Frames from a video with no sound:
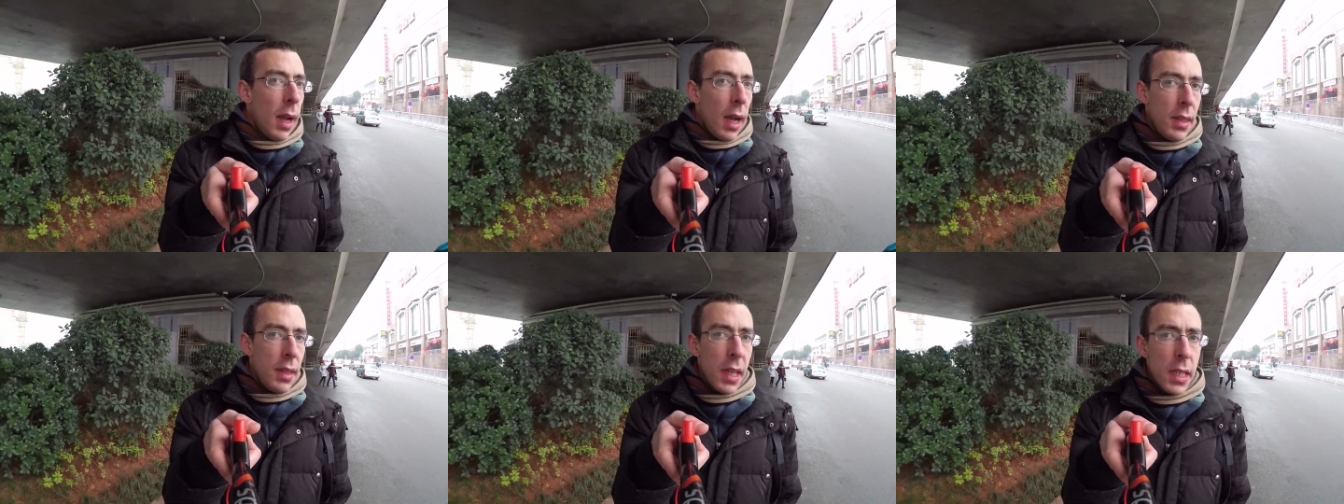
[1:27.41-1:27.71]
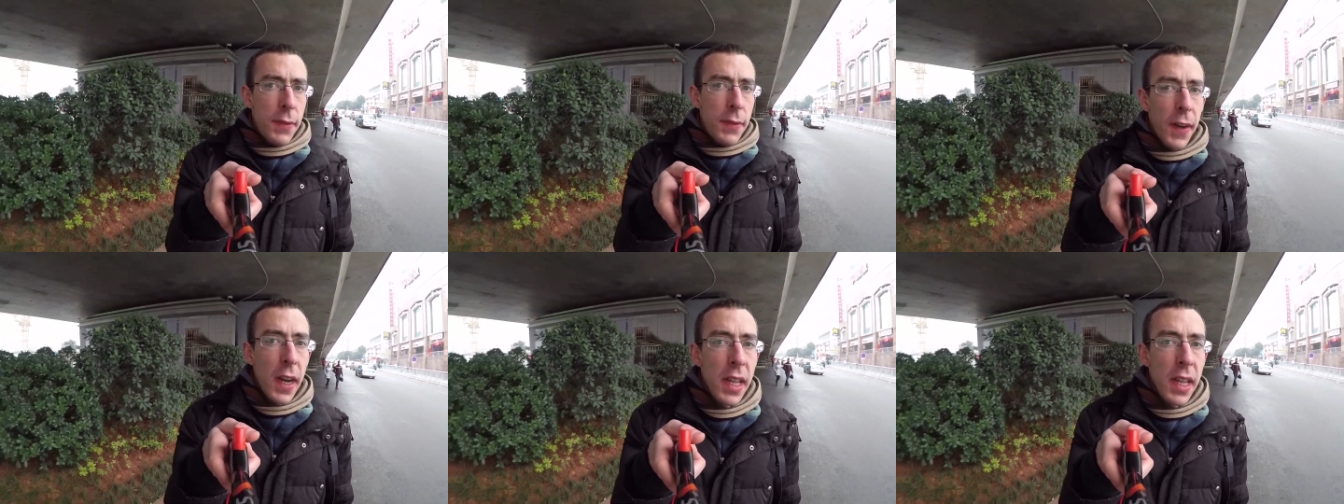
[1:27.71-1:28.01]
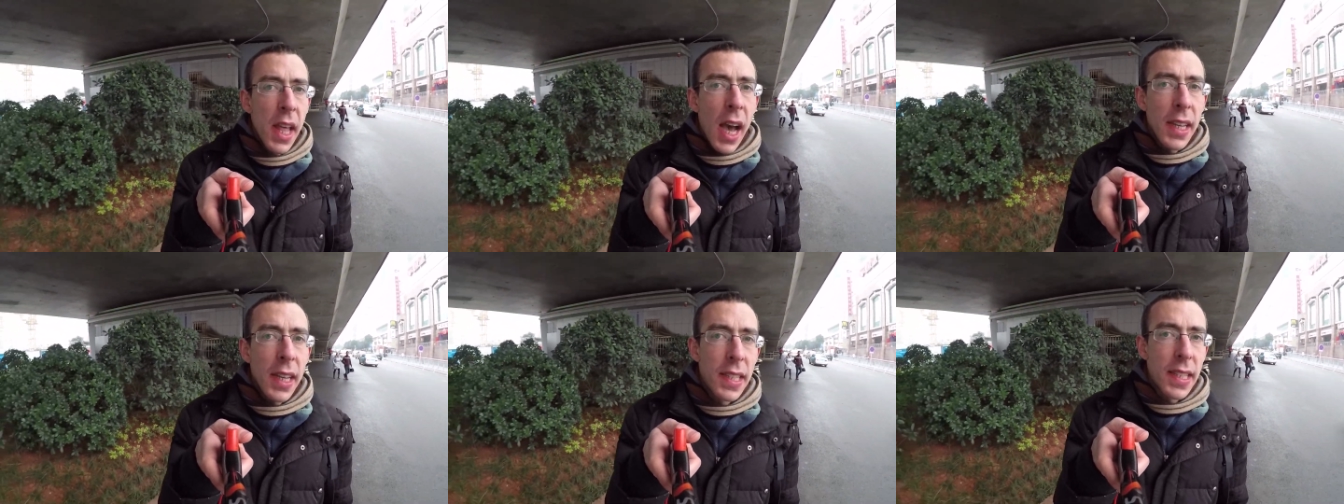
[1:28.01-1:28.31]
And that's
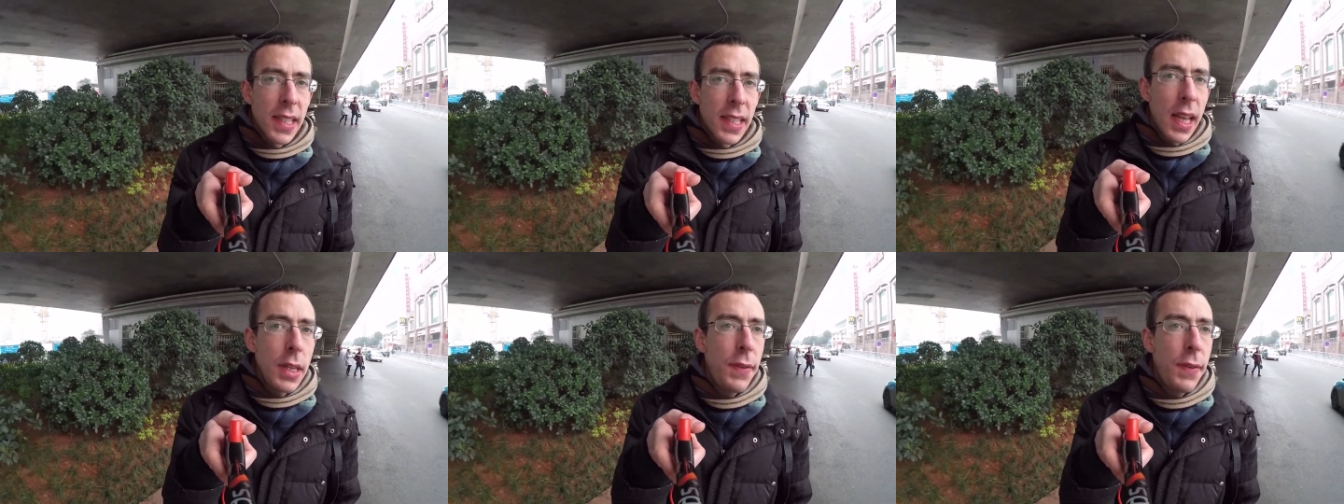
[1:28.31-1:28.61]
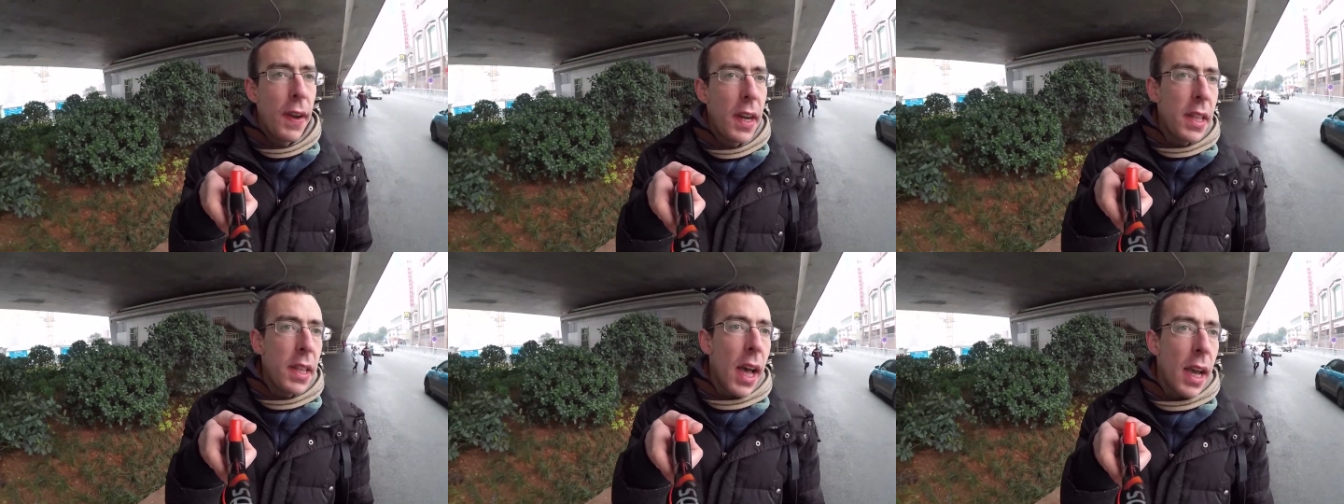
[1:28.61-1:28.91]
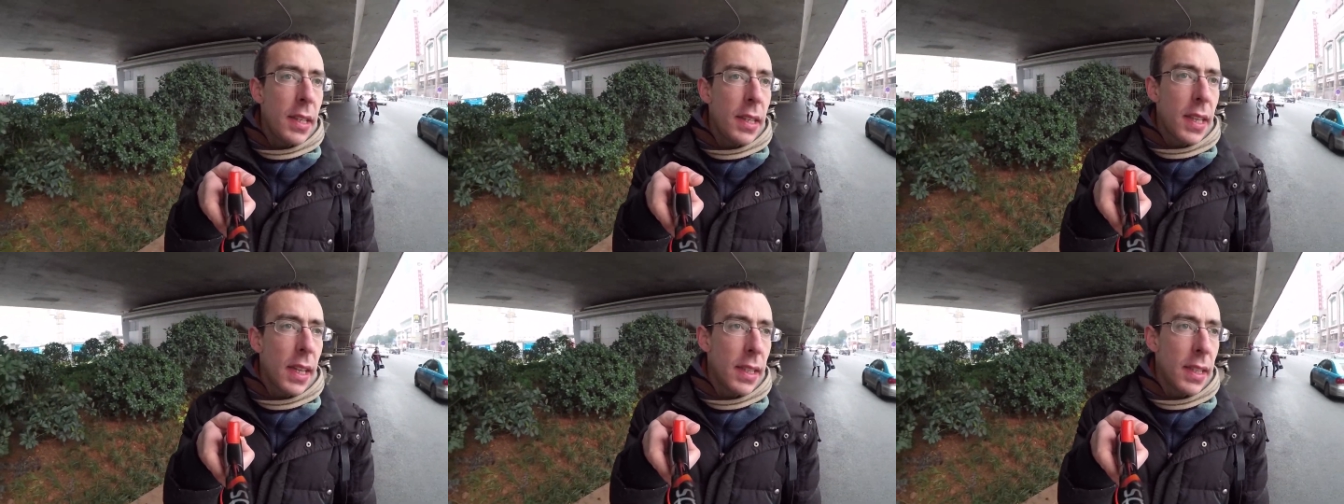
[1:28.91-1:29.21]
very nice,
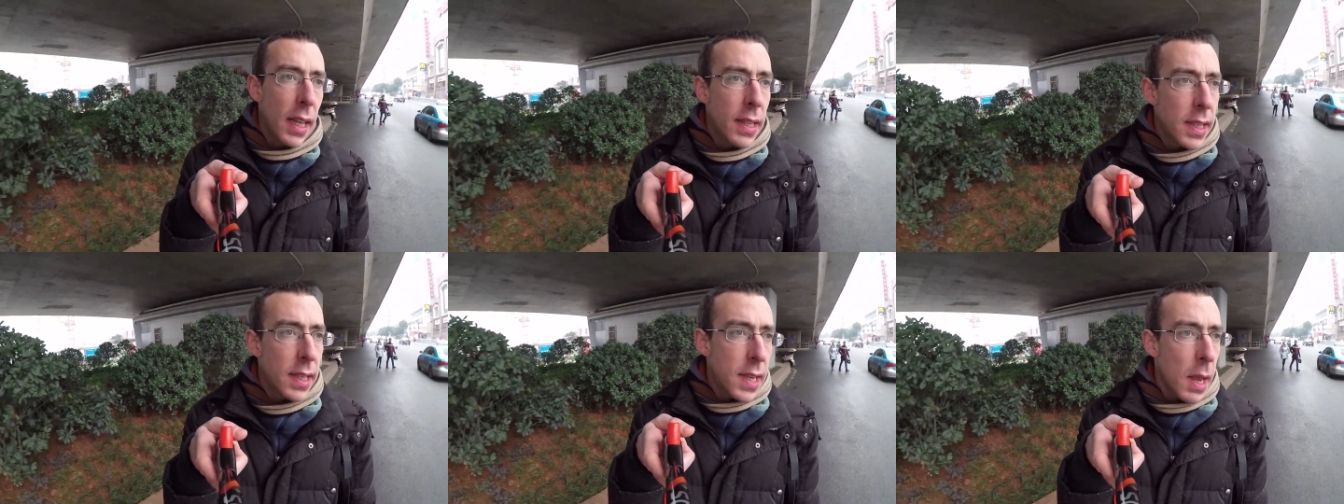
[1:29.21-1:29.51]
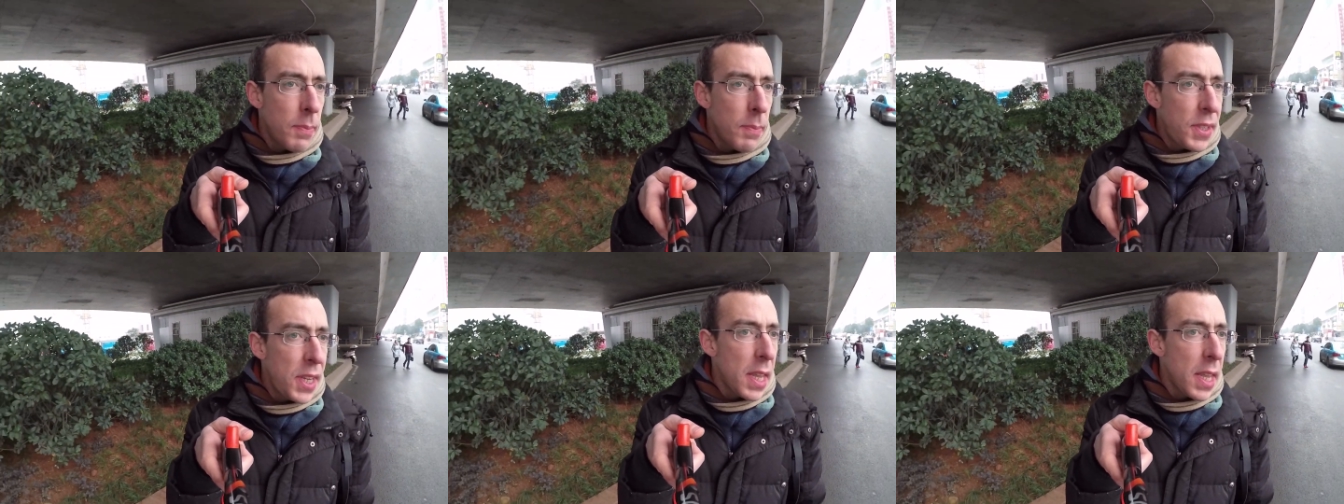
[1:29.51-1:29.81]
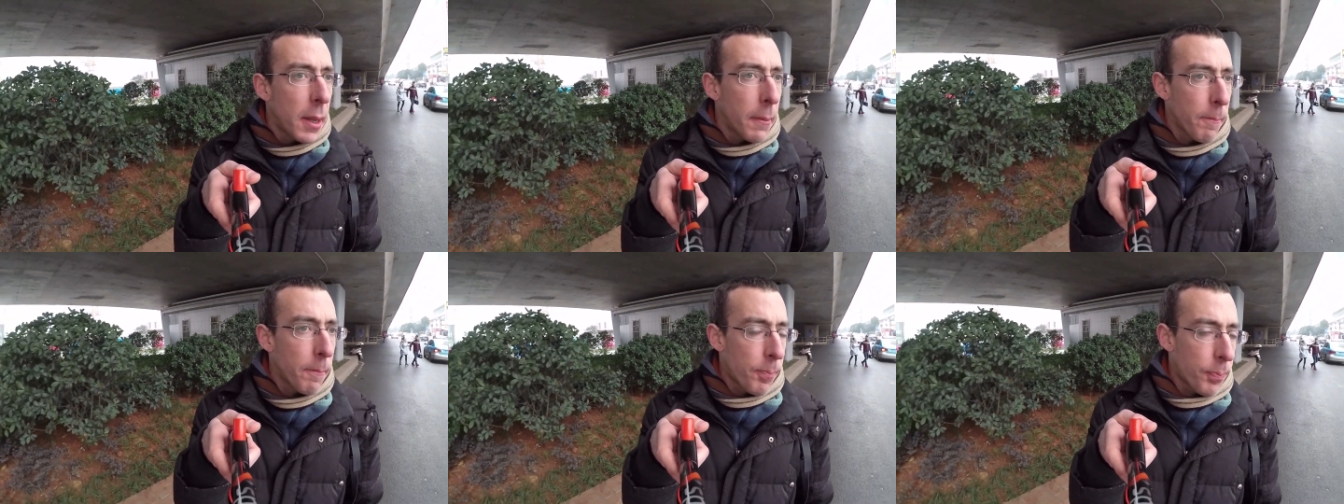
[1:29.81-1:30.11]
And that's
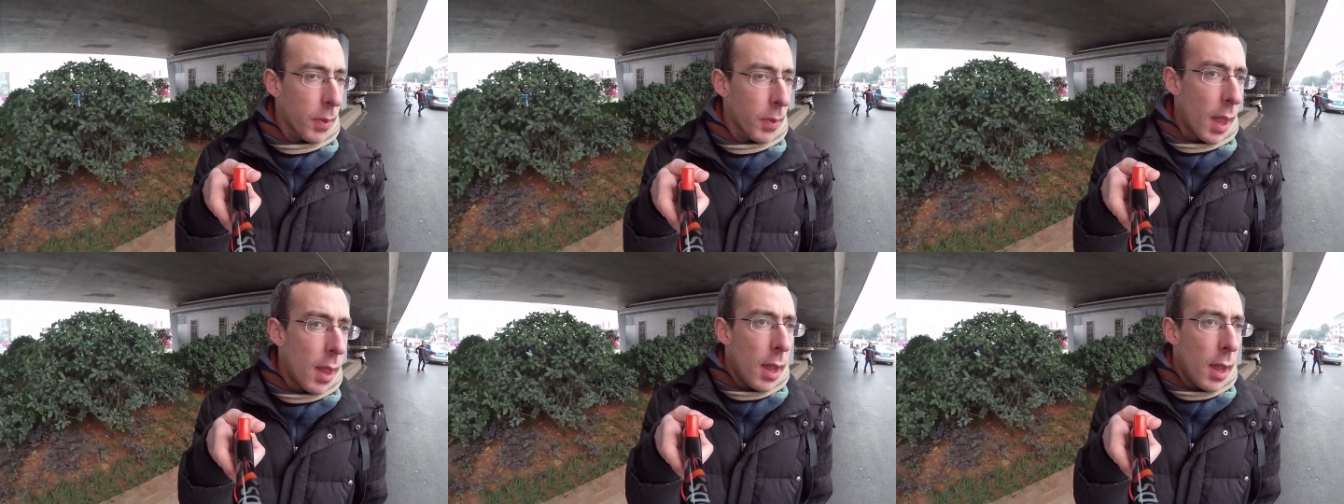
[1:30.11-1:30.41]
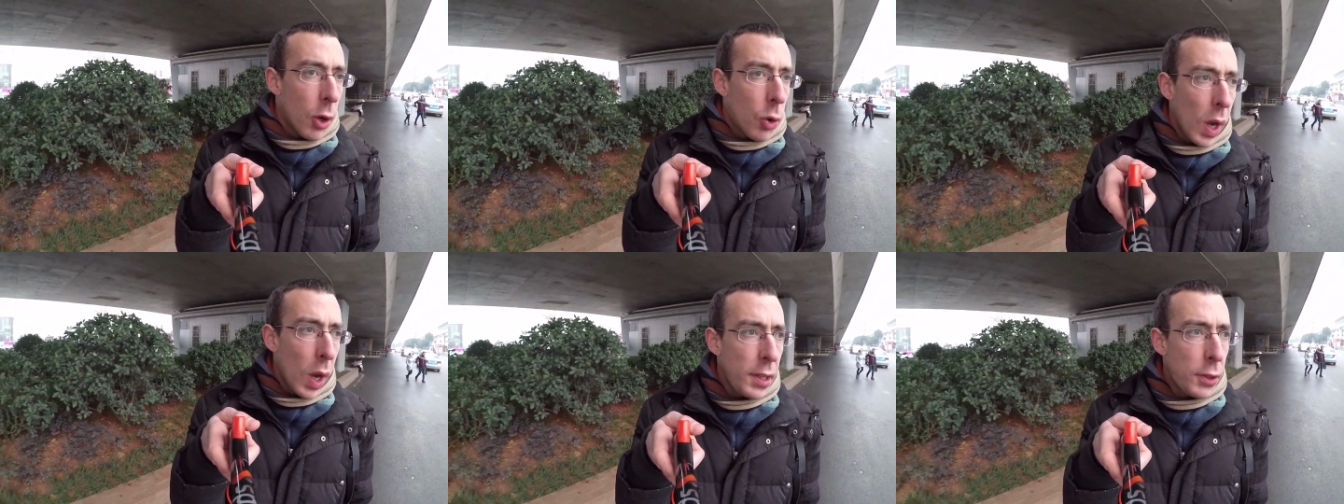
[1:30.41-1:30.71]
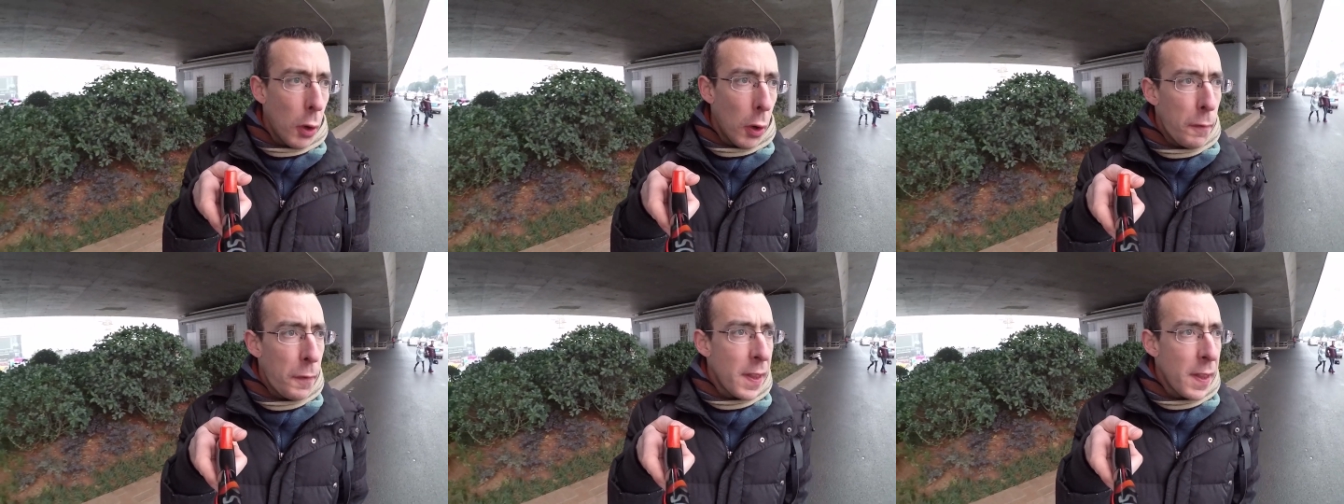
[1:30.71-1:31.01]
something
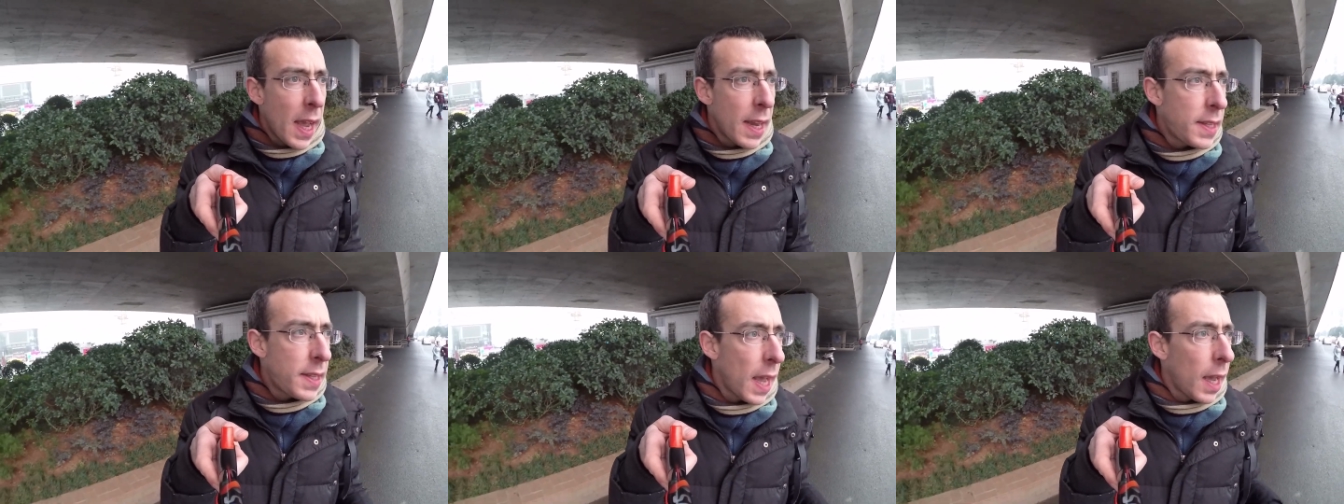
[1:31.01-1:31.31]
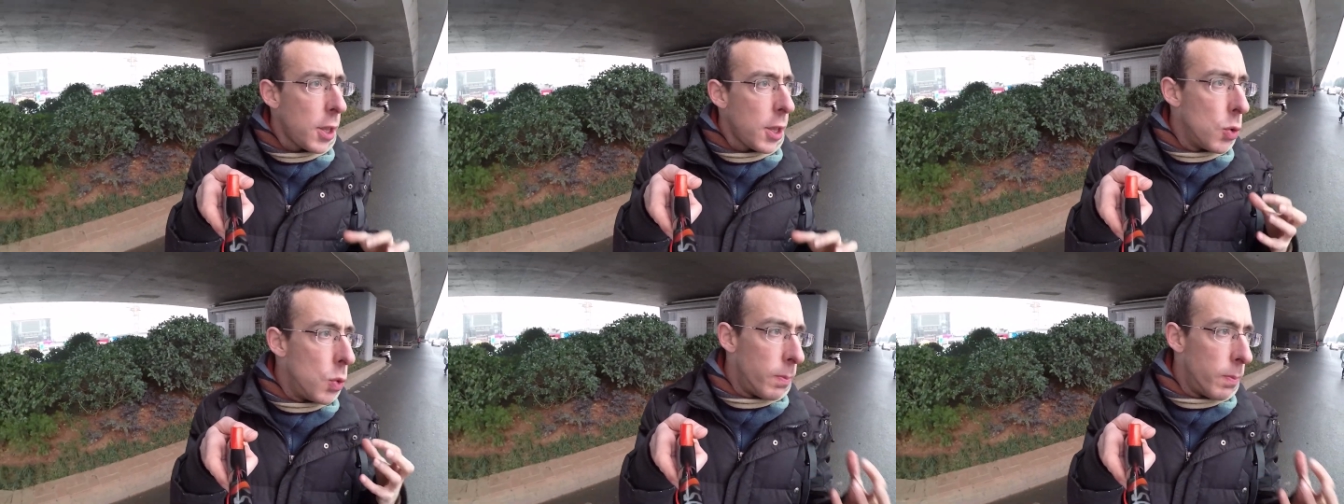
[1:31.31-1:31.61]
quite often I tell you.